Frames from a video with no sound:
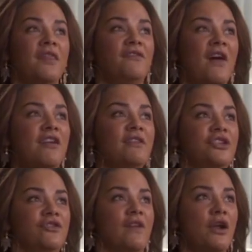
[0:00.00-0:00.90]
and the fire
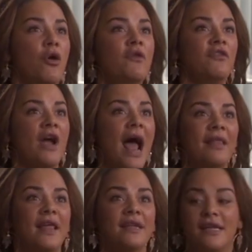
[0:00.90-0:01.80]
engine ran over it,
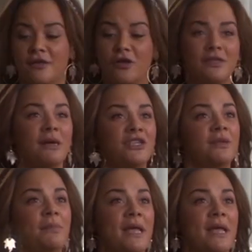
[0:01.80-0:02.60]
and then it got smashed to